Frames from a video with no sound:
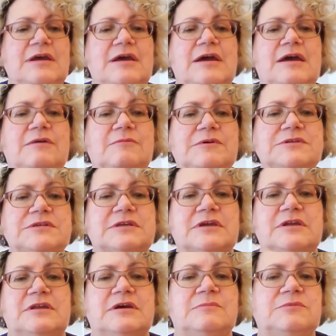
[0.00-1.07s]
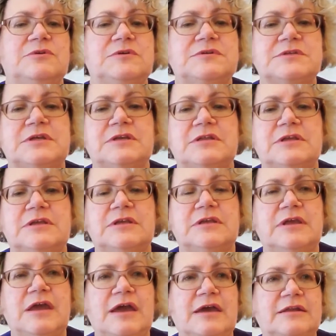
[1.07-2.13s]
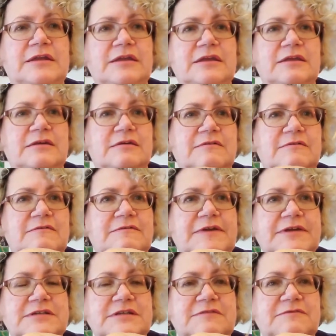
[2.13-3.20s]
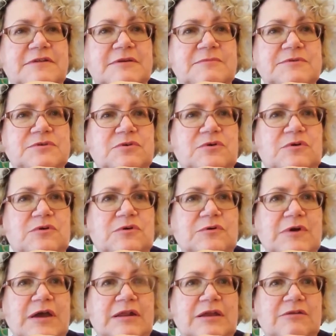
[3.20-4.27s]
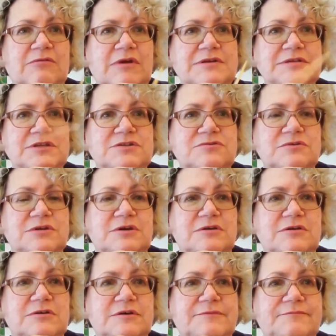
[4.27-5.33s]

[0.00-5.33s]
And once again, I'm using the Addy Flexi Flips or Addy Crazy Trio.